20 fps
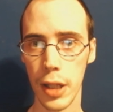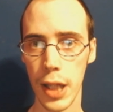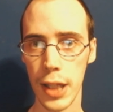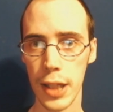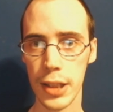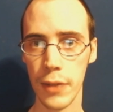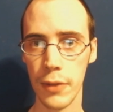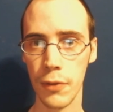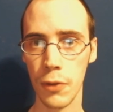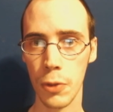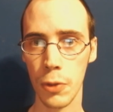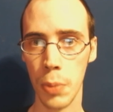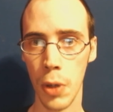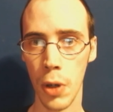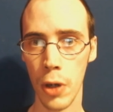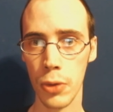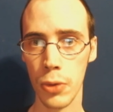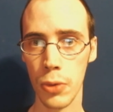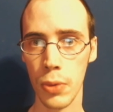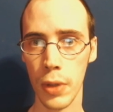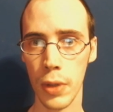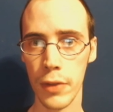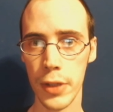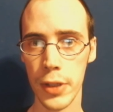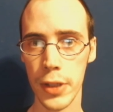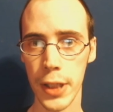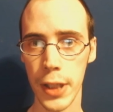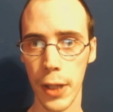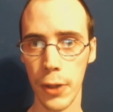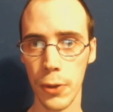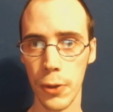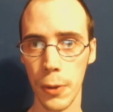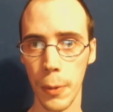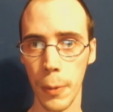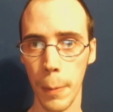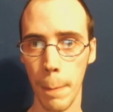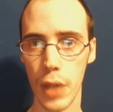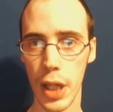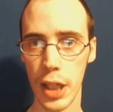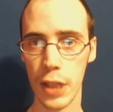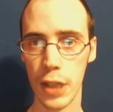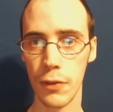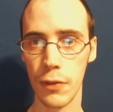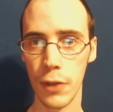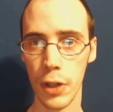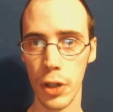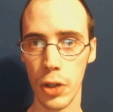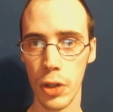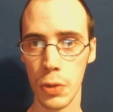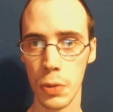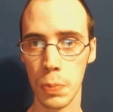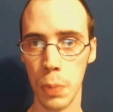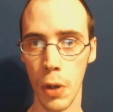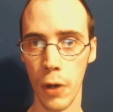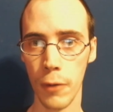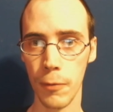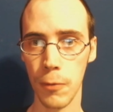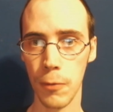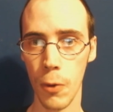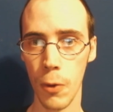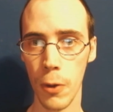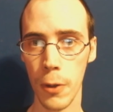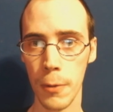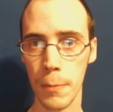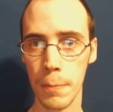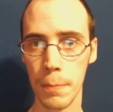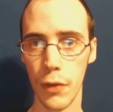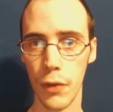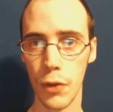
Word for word: And that's it for part three of the cycle. Next video is part four.